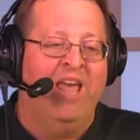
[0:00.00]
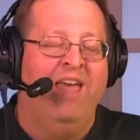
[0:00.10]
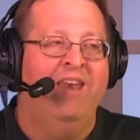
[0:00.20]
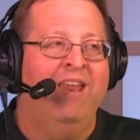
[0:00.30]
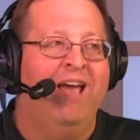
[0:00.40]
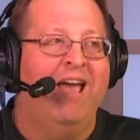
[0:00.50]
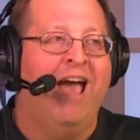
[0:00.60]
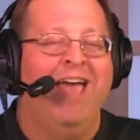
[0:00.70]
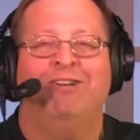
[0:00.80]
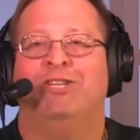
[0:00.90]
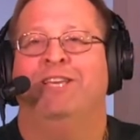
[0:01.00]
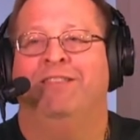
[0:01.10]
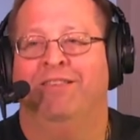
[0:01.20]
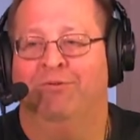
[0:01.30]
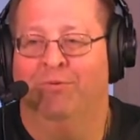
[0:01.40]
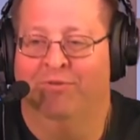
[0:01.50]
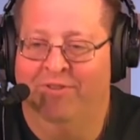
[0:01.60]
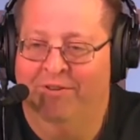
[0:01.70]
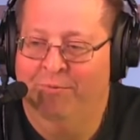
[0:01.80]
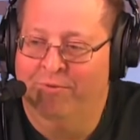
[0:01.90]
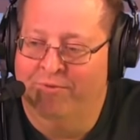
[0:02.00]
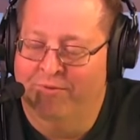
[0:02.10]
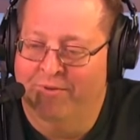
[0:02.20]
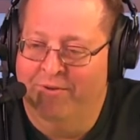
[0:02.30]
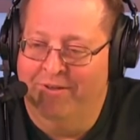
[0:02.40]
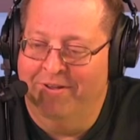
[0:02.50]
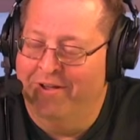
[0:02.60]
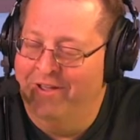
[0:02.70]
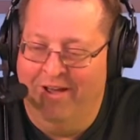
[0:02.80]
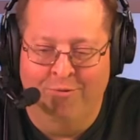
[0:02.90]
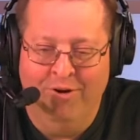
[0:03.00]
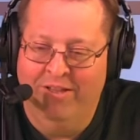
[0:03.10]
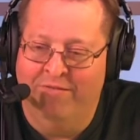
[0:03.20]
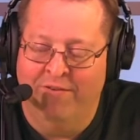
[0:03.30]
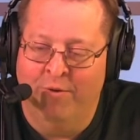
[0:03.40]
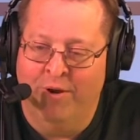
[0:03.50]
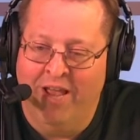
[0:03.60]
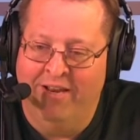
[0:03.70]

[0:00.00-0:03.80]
And I actually, this was a really funny one.